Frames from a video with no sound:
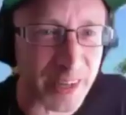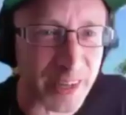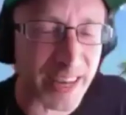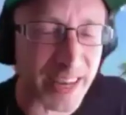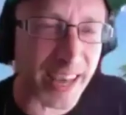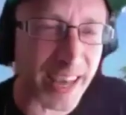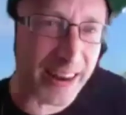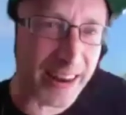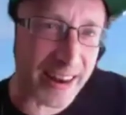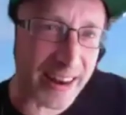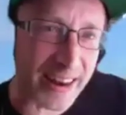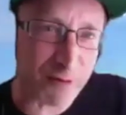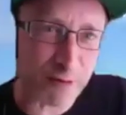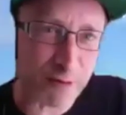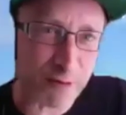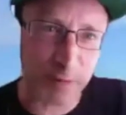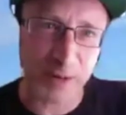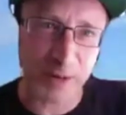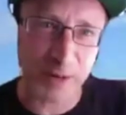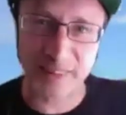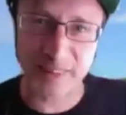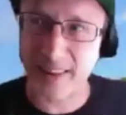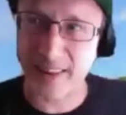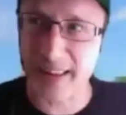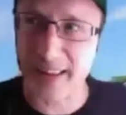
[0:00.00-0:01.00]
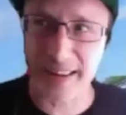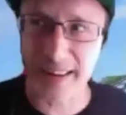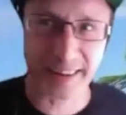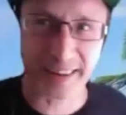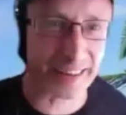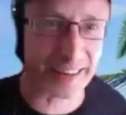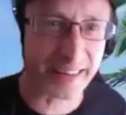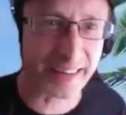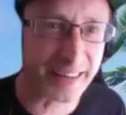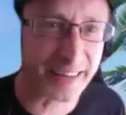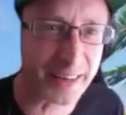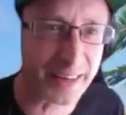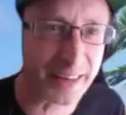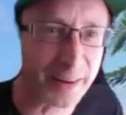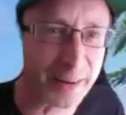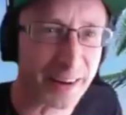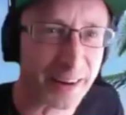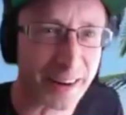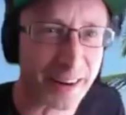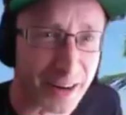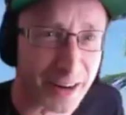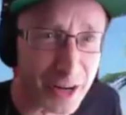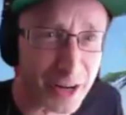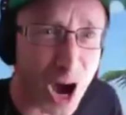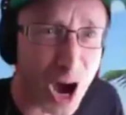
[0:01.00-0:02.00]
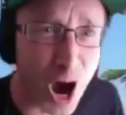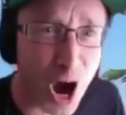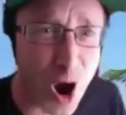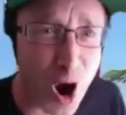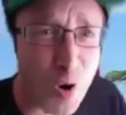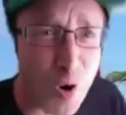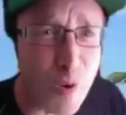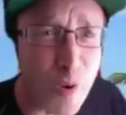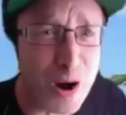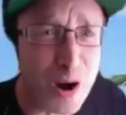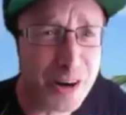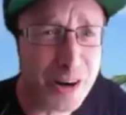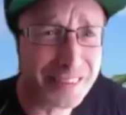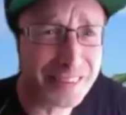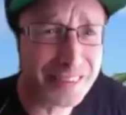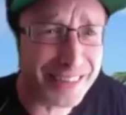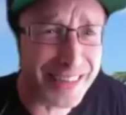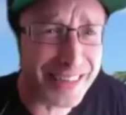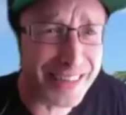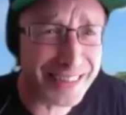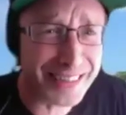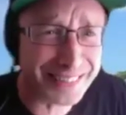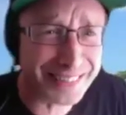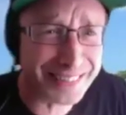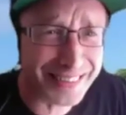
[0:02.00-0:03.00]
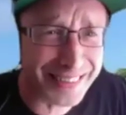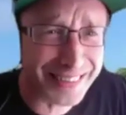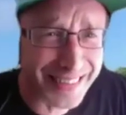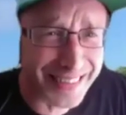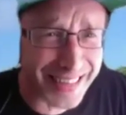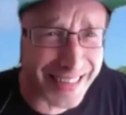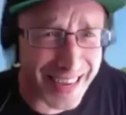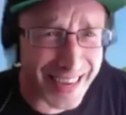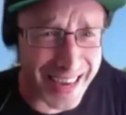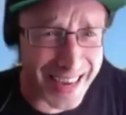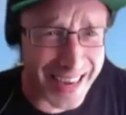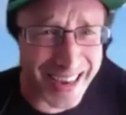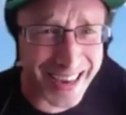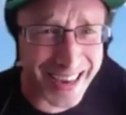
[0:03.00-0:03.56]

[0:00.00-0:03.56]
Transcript: it and everybody's like looking at you and you're like, no, honestly, it's the gear,